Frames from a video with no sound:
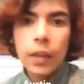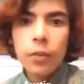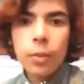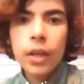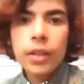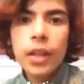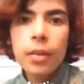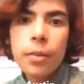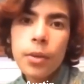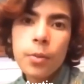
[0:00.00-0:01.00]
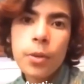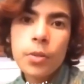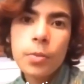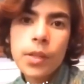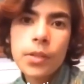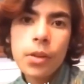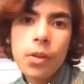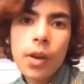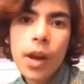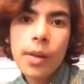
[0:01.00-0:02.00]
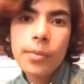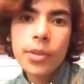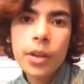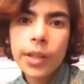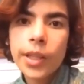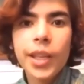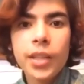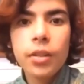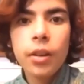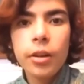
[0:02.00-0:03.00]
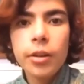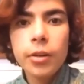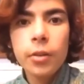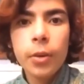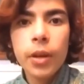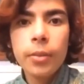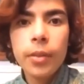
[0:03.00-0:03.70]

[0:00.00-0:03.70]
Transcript: Hey everybody, today my brother pushed me, so I'm starting a Kickstarter to put him